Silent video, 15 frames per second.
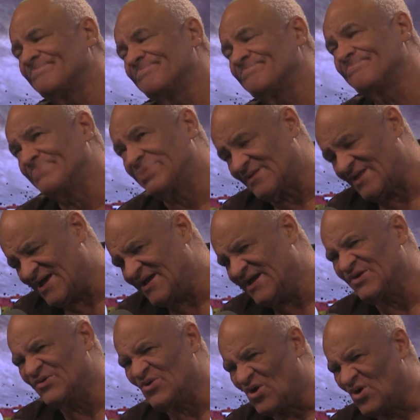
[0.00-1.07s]
plague, and
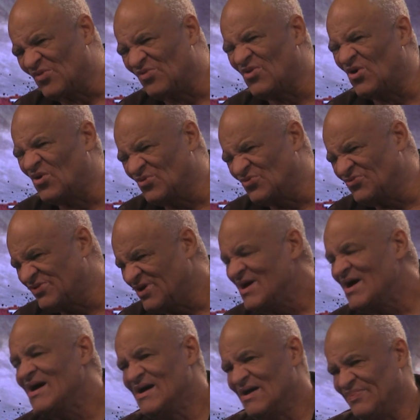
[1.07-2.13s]
all those
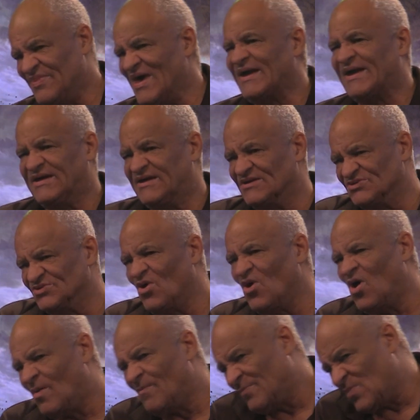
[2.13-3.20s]
that killed
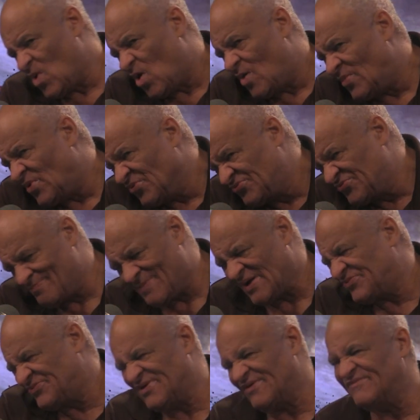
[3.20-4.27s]
um, almost about
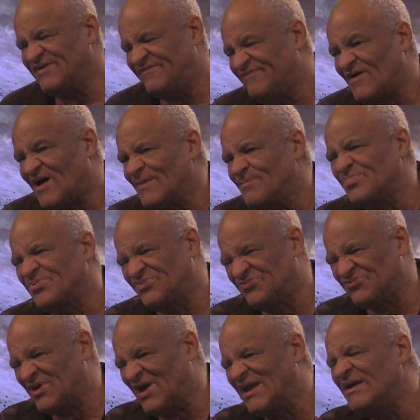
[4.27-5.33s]

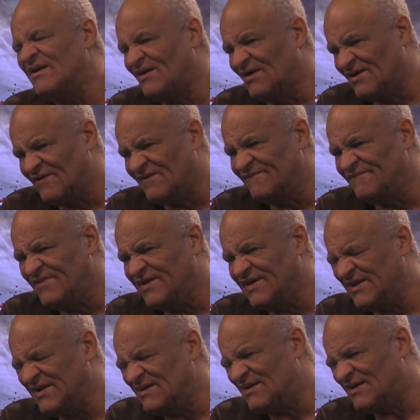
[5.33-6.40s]
75% of the
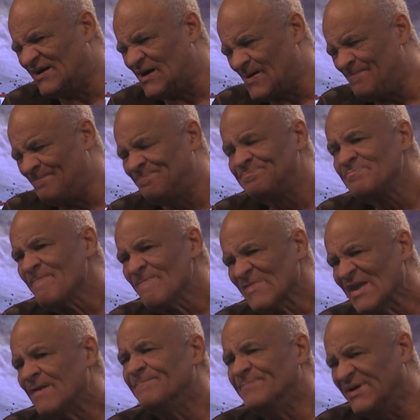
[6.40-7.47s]
um,
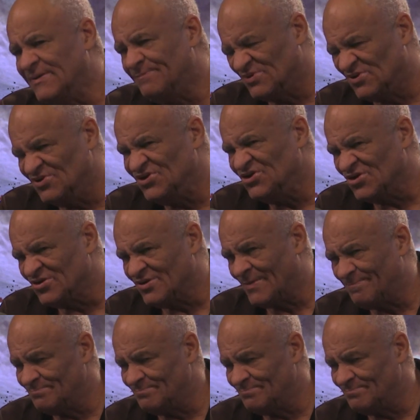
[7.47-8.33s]
people in Europe.